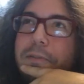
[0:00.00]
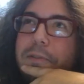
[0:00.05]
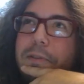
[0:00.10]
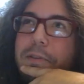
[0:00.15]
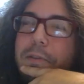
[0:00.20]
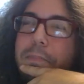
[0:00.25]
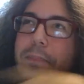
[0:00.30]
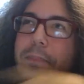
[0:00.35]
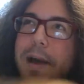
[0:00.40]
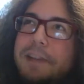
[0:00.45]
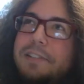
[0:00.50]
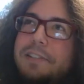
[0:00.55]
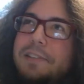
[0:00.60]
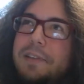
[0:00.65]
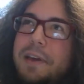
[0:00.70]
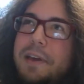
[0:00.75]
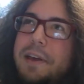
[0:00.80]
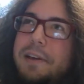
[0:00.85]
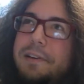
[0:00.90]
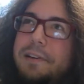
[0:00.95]
the
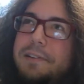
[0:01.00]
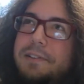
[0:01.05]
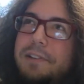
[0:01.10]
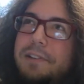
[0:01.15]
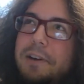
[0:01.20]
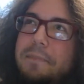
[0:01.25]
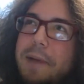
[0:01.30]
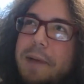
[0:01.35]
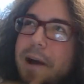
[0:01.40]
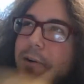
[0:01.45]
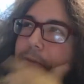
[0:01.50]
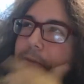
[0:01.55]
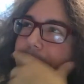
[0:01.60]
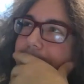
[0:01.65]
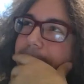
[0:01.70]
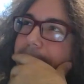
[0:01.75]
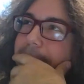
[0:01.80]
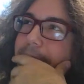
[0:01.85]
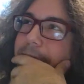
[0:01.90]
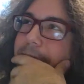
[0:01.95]
best things about
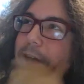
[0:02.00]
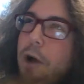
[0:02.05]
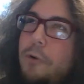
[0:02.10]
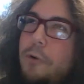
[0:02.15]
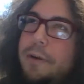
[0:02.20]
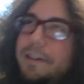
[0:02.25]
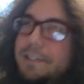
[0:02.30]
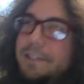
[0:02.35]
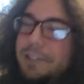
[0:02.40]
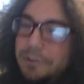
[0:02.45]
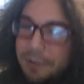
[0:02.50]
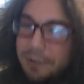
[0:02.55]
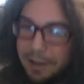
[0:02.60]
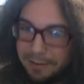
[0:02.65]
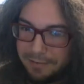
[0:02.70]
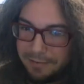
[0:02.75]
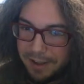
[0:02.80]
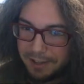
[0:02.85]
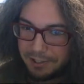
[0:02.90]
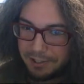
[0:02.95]
going to
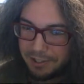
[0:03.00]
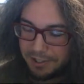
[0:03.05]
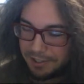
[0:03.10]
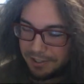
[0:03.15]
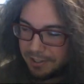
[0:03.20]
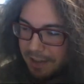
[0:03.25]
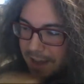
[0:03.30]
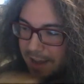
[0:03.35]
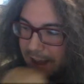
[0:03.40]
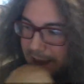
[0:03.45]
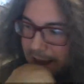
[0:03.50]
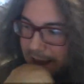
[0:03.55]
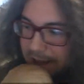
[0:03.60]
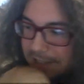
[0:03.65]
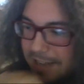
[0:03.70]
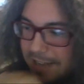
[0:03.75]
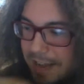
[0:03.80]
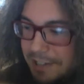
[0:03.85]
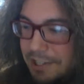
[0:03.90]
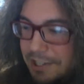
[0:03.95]
conventions
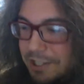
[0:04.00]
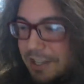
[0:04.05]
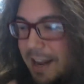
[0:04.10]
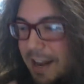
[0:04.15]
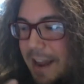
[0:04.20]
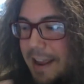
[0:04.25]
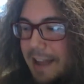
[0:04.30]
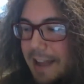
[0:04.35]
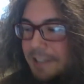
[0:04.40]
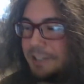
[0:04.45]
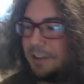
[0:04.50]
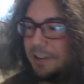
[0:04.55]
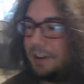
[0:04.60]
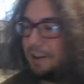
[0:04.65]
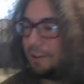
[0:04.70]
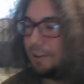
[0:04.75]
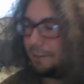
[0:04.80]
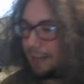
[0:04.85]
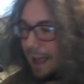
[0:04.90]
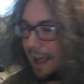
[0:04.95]
is not just that I get to
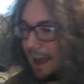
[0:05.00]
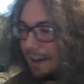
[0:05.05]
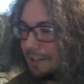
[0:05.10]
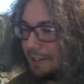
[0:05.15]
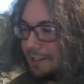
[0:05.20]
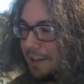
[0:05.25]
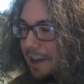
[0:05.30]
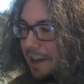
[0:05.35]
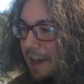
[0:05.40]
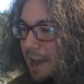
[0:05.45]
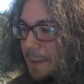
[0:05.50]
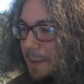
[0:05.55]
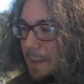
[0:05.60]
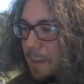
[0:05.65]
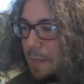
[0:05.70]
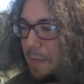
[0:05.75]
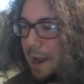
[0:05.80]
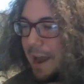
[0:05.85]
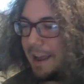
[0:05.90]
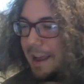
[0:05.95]
collect,
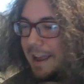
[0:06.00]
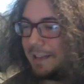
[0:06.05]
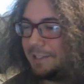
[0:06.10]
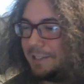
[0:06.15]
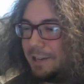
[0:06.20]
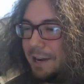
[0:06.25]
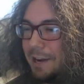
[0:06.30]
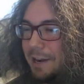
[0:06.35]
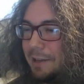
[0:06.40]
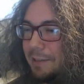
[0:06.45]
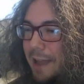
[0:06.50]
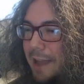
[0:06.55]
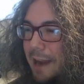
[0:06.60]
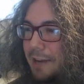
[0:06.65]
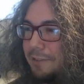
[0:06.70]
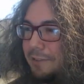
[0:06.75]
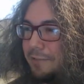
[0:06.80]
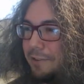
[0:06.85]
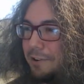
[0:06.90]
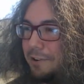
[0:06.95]
but that I get to
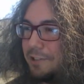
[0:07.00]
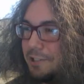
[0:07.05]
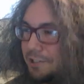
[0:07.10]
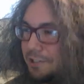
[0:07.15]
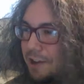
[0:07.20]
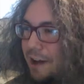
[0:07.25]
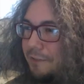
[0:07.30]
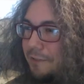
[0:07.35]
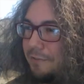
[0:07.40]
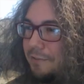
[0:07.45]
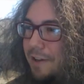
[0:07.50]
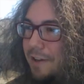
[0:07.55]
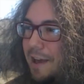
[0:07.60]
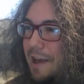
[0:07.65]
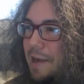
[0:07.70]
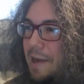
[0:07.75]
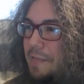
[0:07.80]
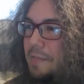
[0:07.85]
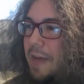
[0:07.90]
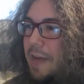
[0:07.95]
collect for stuff
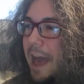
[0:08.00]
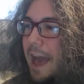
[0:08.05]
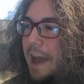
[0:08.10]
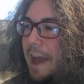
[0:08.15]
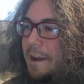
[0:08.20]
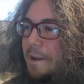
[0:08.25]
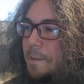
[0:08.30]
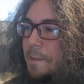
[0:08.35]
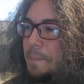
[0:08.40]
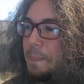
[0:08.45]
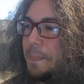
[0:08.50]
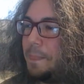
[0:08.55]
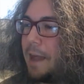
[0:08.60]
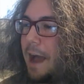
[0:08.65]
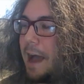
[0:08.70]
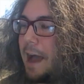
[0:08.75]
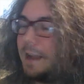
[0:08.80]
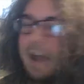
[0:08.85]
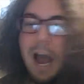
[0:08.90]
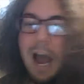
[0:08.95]
that
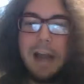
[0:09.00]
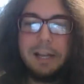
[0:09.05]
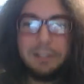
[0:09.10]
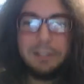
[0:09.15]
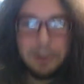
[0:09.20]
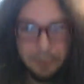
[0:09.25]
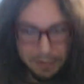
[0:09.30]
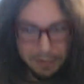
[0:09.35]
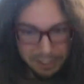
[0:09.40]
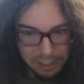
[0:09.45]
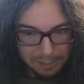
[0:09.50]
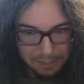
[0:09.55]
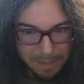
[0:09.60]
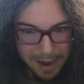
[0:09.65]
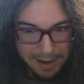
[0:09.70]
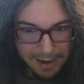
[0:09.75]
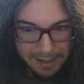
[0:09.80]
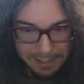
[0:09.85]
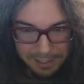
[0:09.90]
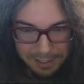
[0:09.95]
I kind of don't
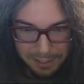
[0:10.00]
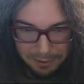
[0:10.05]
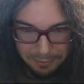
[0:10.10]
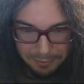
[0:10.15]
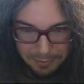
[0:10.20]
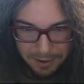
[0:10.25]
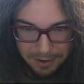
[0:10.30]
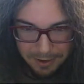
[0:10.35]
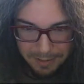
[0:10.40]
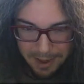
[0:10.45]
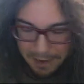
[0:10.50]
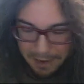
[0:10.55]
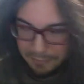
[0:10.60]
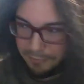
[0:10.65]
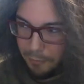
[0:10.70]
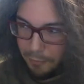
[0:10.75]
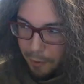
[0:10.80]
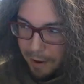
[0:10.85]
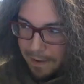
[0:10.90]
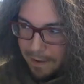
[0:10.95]
expect to collect
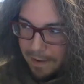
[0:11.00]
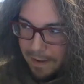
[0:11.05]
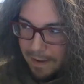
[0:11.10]
for.